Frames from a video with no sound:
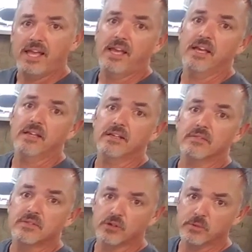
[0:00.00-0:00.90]

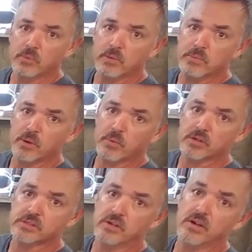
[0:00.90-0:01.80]
and Turning Point
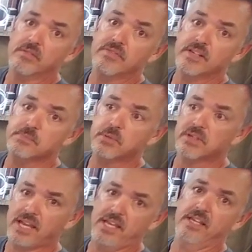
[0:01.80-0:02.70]
Boatworks on
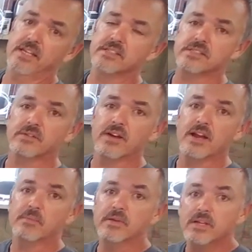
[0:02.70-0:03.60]
Facebook and
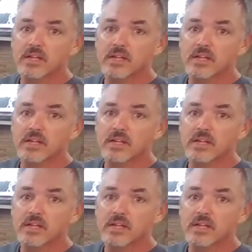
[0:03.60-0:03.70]
Instagram.